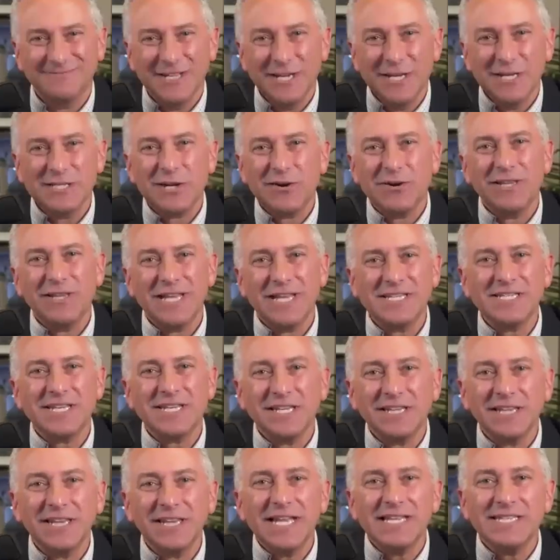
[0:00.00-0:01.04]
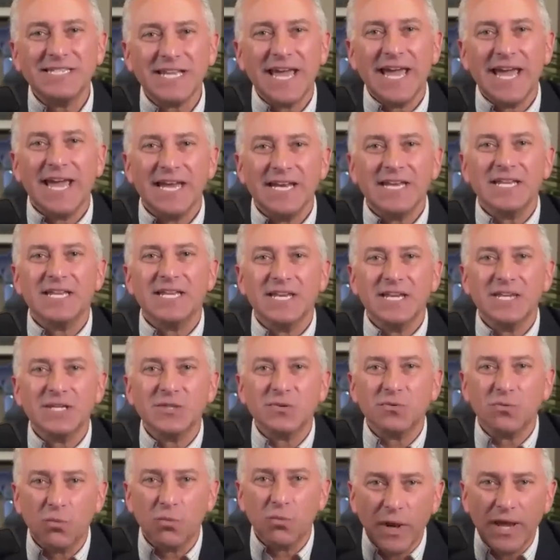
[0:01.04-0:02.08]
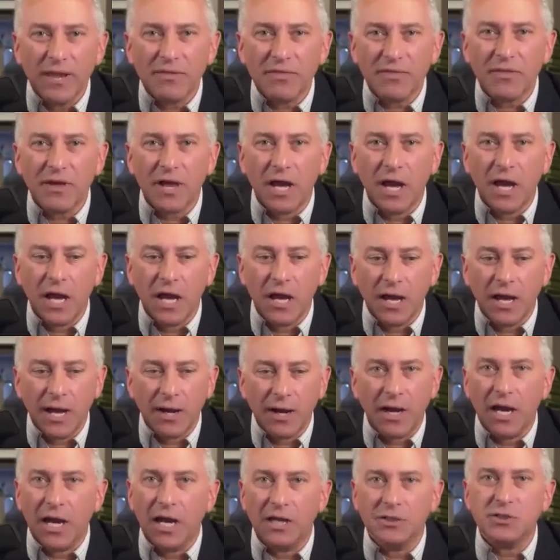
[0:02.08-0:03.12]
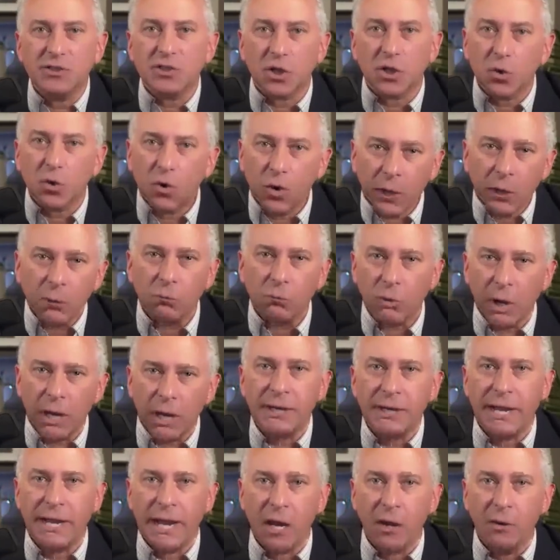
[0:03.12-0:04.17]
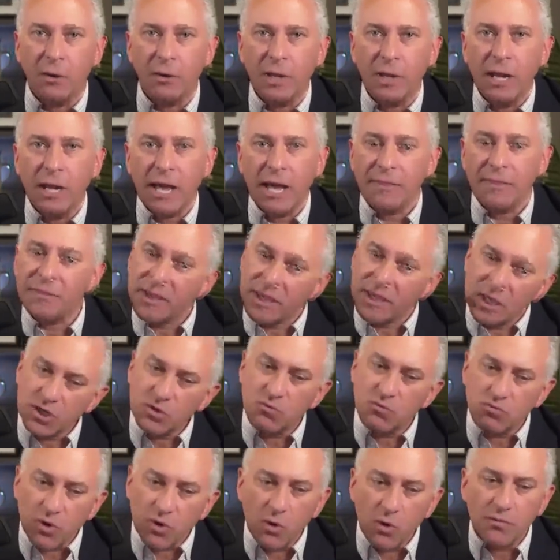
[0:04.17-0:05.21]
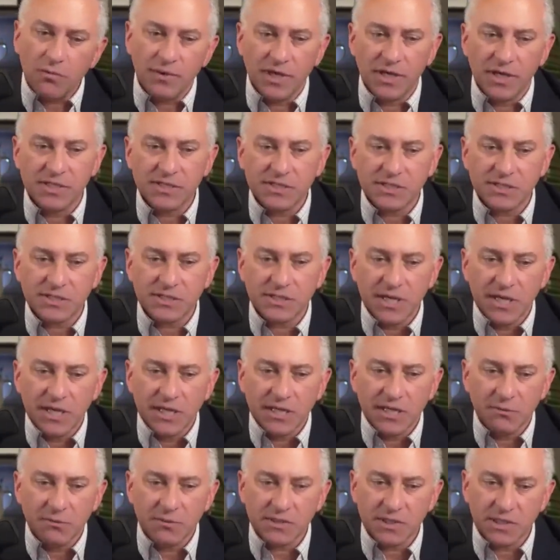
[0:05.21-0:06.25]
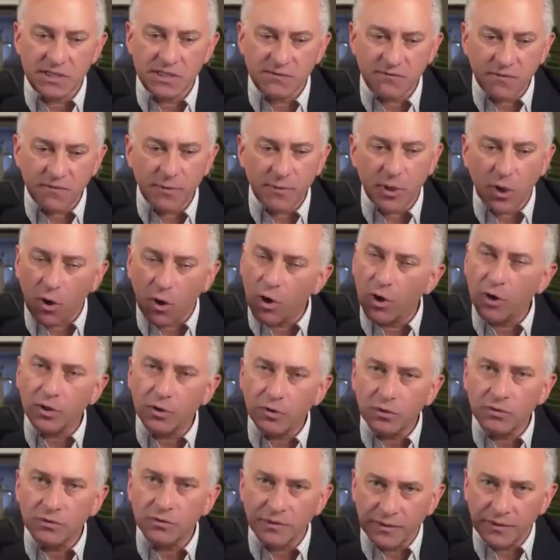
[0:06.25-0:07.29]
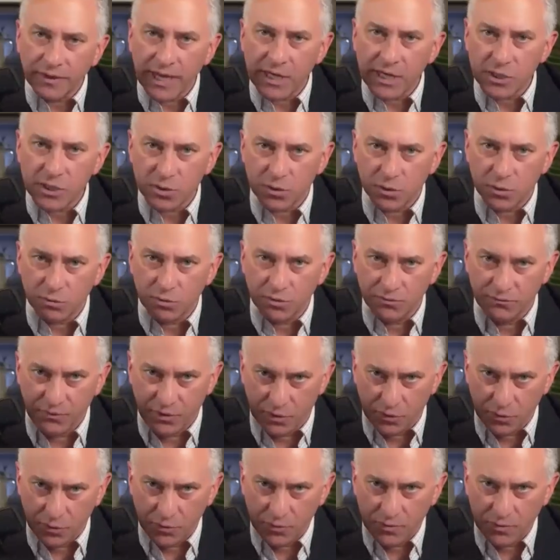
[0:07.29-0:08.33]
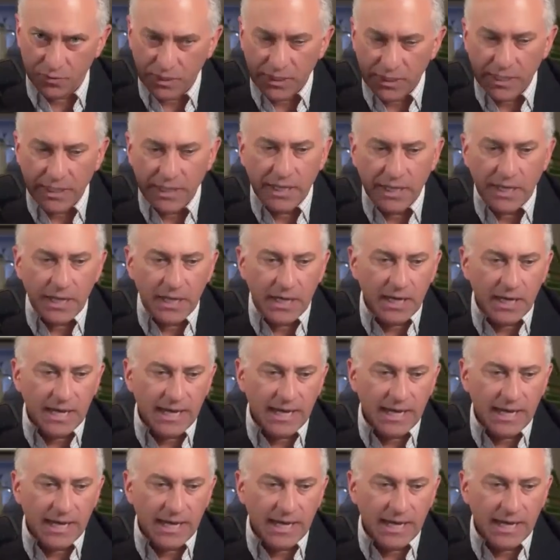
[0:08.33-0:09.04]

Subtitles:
Terry, let's end this with just a quick rundown. I think you wrote this. It's from an article in the National Review. Yeah.